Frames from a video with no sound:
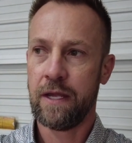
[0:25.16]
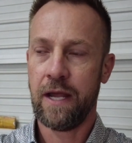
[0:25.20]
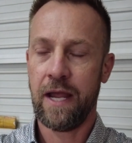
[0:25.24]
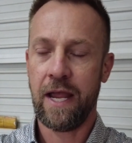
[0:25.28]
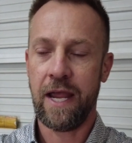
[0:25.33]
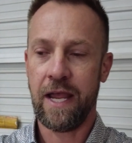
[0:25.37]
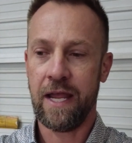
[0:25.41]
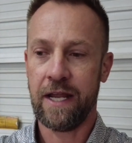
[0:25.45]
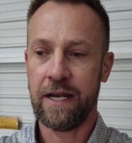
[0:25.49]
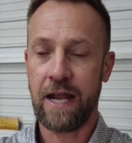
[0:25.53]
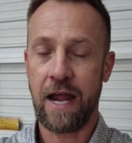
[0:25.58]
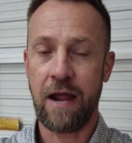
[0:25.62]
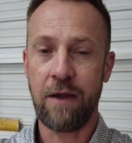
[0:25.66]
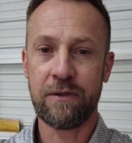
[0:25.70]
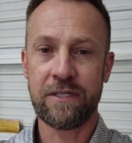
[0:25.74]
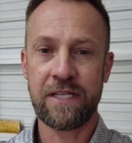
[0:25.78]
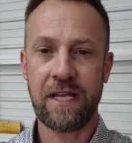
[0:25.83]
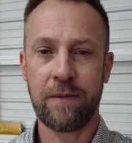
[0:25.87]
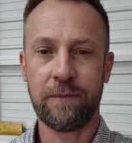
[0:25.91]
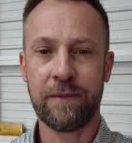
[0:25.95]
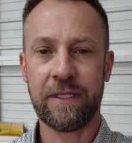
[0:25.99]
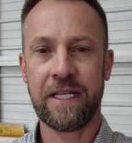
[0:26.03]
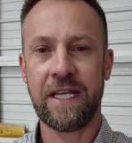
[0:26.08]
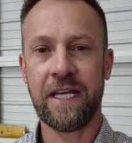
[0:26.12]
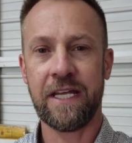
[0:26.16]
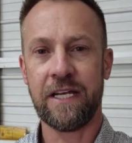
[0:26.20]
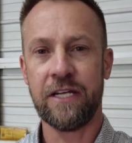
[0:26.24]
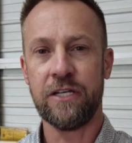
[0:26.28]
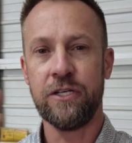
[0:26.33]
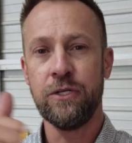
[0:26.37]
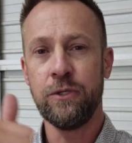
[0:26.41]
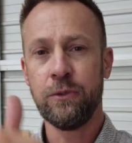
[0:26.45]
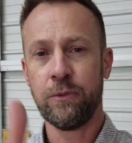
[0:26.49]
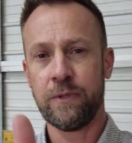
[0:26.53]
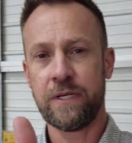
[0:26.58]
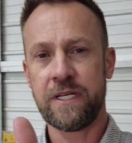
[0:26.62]
And I was able to get a
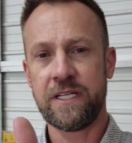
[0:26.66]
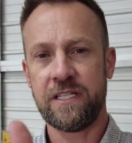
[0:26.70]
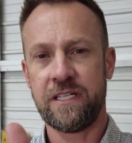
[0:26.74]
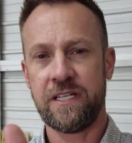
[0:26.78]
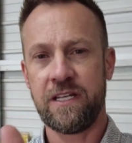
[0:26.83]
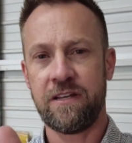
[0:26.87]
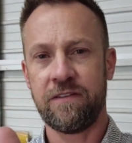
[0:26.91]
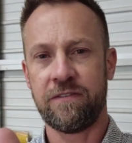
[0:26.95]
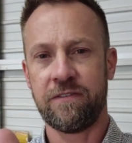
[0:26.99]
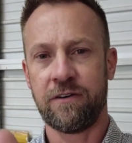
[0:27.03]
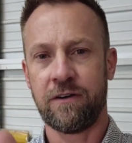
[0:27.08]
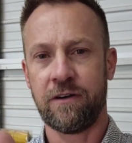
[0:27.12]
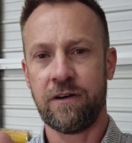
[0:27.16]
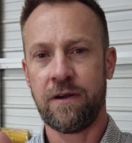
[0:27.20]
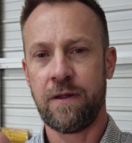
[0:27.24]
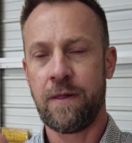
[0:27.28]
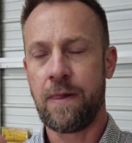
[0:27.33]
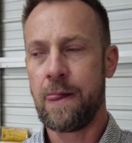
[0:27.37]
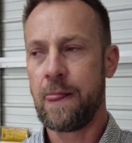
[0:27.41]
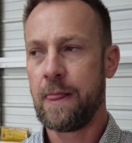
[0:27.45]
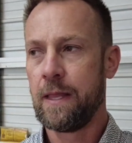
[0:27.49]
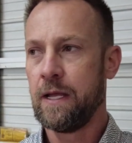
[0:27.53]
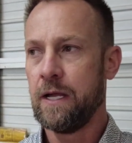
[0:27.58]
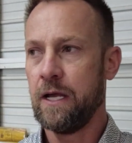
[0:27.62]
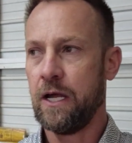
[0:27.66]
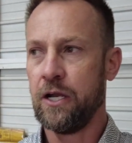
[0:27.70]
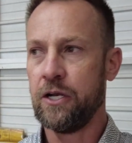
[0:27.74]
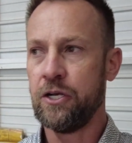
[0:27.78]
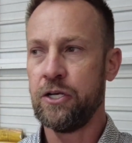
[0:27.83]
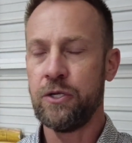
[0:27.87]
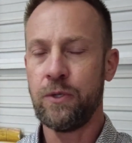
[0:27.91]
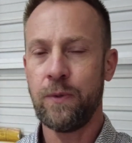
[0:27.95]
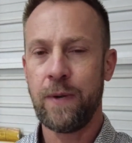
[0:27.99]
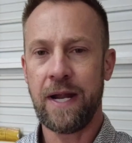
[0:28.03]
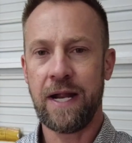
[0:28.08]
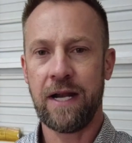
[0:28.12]
new receiver, a
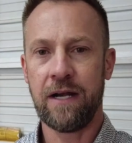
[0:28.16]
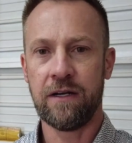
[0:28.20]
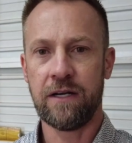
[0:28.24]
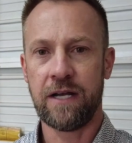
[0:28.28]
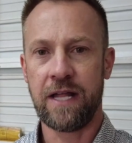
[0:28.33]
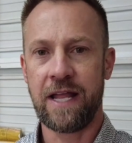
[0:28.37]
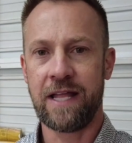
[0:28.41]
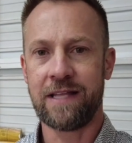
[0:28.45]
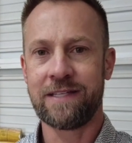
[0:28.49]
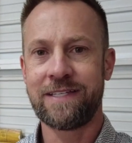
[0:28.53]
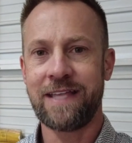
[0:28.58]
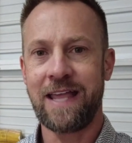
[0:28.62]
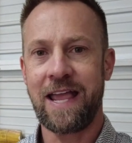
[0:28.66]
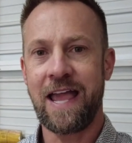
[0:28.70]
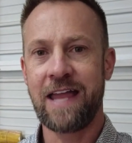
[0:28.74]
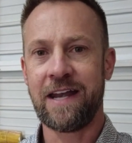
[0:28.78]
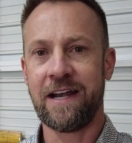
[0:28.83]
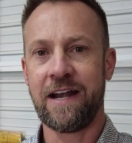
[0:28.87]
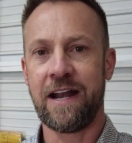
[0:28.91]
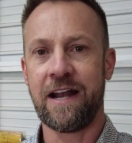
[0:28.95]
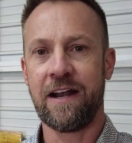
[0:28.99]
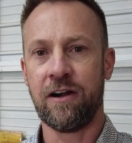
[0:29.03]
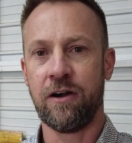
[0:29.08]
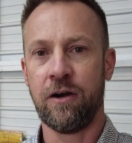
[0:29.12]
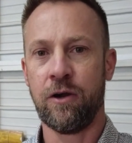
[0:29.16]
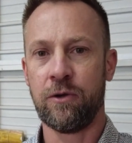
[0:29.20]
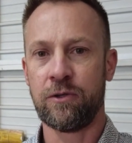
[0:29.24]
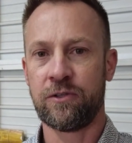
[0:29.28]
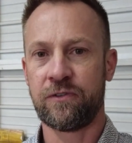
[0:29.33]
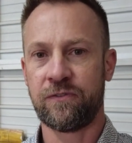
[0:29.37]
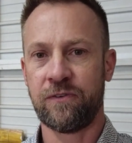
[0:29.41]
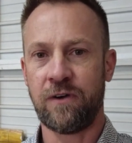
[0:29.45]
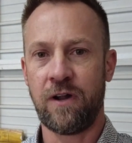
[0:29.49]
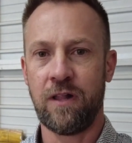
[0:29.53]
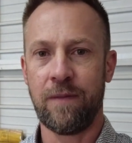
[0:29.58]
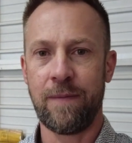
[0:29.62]
new air lance, and an air
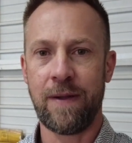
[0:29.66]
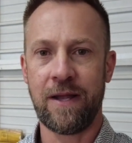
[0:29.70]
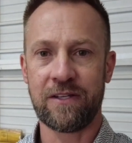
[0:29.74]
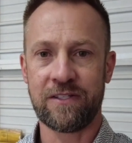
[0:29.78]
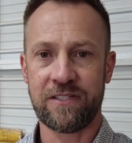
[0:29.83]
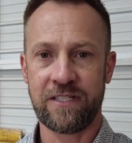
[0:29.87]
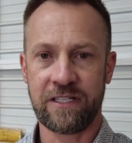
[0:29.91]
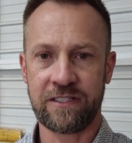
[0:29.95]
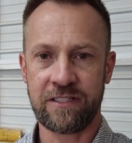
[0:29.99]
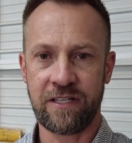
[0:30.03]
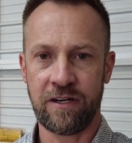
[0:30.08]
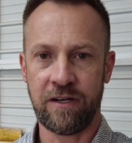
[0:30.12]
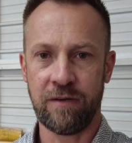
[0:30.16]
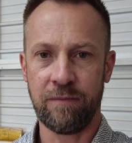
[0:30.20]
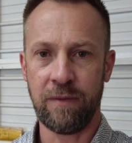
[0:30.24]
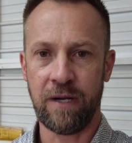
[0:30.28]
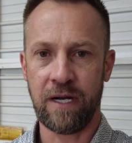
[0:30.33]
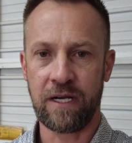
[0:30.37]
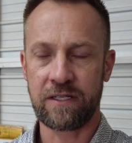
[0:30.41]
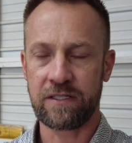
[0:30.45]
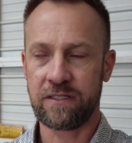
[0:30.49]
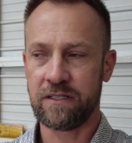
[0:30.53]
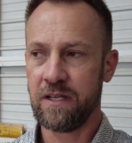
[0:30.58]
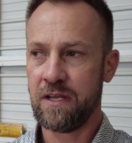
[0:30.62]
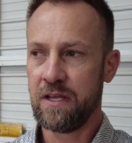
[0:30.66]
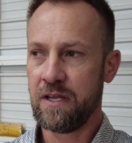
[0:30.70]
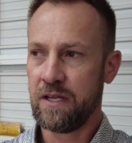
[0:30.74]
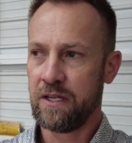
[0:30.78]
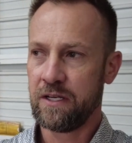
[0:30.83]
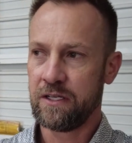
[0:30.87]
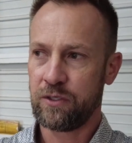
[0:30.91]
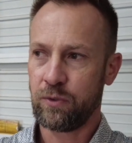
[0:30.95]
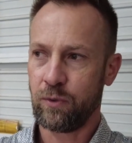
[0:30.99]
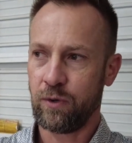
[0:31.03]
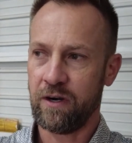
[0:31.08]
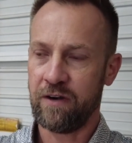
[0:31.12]
hose for all about 600 bucks,
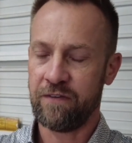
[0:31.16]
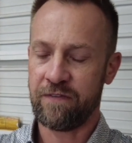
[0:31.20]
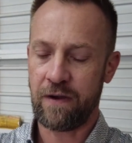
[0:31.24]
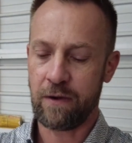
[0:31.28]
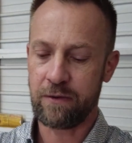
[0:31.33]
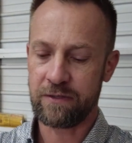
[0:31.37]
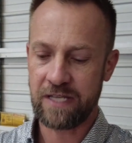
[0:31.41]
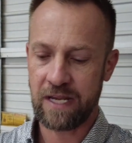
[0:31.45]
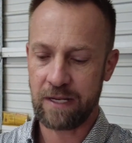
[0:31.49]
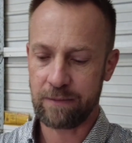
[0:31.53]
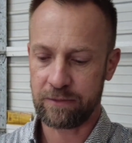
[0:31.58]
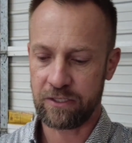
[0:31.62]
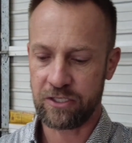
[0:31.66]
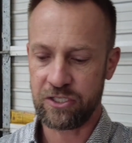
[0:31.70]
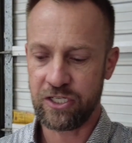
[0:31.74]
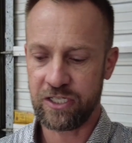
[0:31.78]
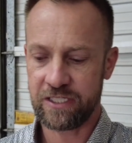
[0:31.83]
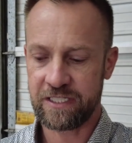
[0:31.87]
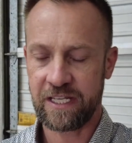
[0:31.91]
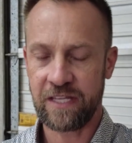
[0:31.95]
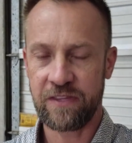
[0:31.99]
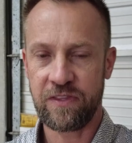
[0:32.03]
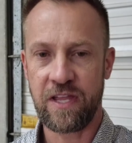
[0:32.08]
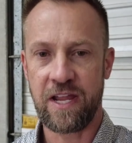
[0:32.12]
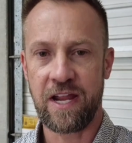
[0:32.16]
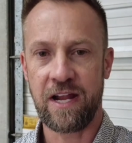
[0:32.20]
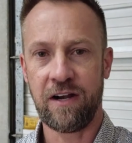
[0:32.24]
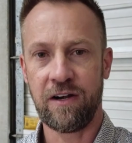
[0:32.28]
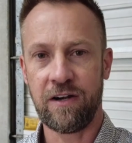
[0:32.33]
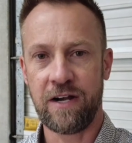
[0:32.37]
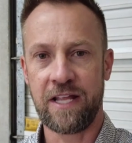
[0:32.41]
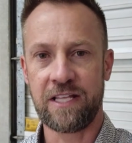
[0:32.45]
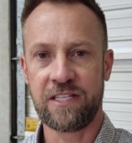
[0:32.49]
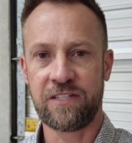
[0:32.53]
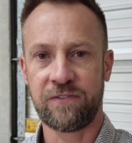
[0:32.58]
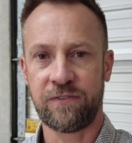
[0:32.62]
to where if I was able to just get the
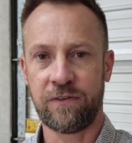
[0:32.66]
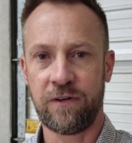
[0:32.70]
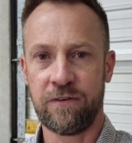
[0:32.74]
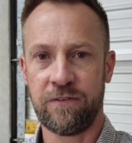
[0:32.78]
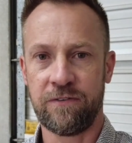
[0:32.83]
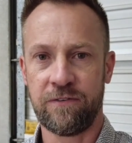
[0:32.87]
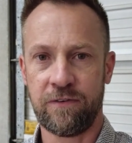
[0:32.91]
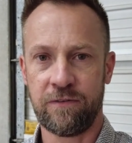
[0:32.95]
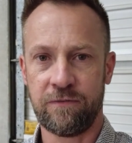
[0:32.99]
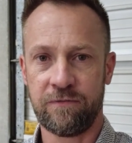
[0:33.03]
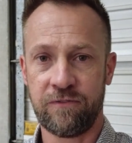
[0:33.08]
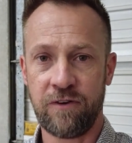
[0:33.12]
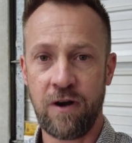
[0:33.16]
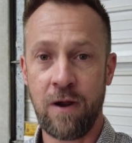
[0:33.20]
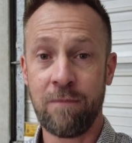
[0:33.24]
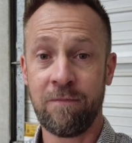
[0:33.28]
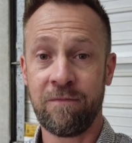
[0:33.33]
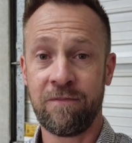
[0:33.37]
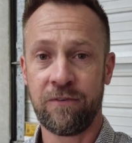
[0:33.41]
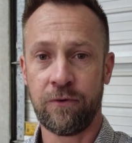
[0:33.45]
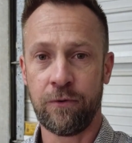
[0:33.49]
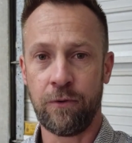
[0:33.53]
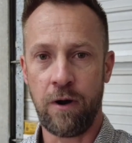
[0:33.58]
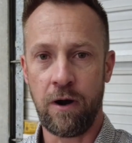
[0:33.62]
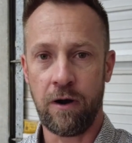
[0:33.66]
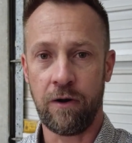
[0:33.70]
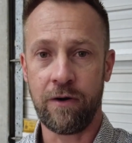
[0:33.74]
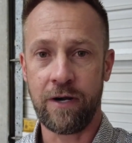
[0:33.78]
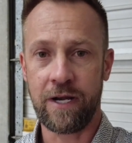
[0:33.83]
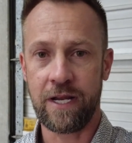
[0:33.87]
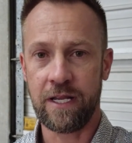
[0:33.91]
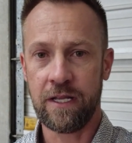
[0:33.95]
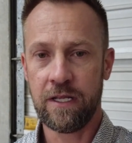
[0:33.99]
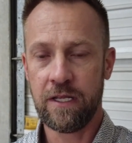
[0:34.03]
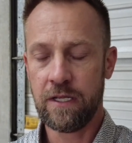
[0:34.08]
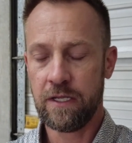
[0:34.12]
air lance from
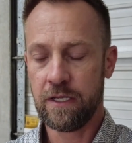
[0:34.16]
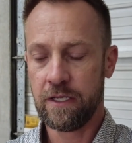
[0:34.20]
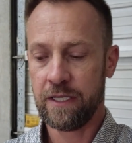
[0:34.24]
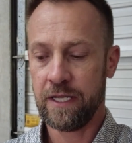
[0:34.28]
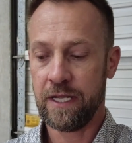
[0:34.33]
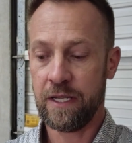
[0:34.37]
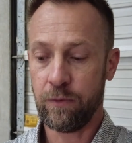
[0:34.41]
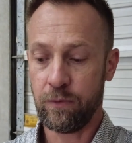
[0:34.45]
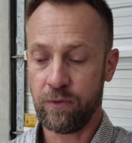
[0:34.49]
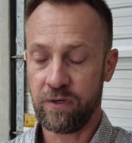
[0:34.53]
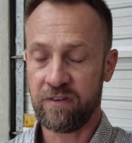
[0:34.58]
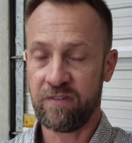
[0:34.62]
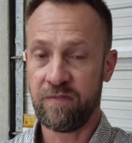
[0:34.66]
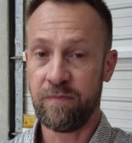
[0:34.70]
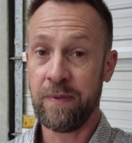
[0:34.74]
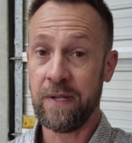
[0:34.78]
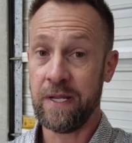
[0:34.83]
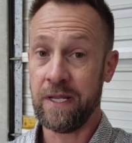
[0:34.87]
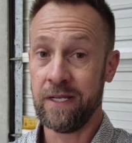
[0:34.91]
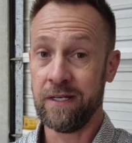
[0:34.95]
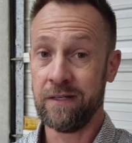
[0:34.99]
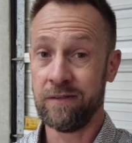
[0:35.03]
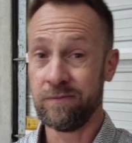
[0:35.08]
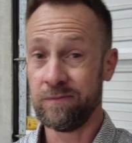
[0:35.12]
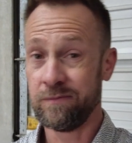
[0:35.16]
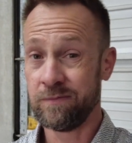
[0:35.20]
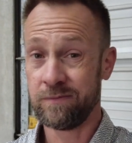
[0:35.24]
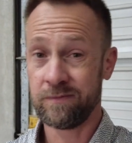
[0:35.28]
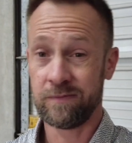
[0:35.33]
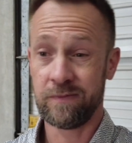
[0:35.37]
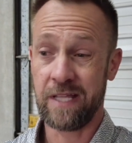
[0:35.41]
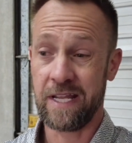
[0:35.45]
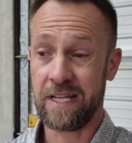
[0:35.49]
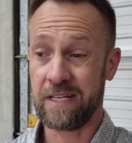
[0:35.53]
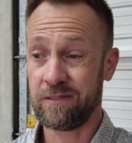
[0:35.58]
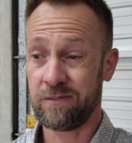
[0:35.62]
Ferrari, it would have been
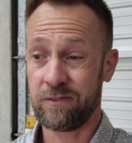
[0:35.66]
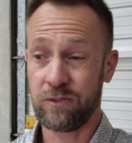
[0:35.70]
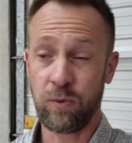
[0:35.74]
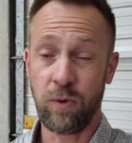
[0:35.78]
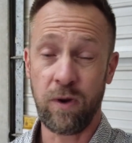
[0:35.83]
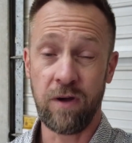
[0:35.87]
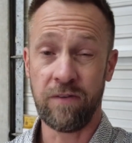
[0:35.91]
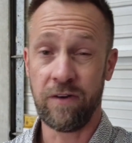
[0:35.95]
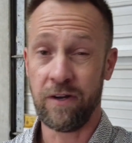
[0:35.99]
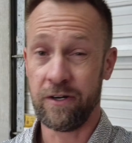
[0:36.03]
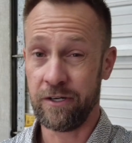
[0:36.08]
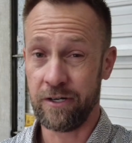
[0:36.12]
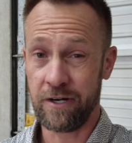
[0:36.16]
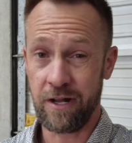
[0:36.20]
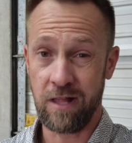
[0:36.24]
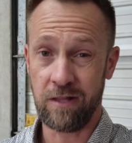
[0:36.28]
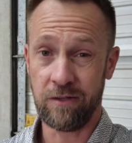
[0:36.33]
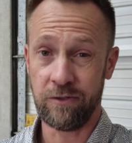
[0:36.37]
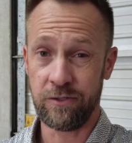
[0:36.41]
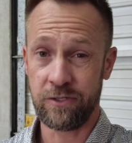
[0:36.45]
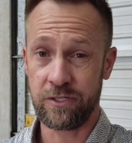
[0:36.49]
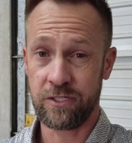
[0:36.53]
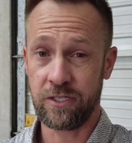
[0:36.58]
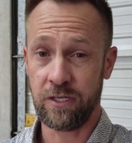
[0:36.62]
like $1,200.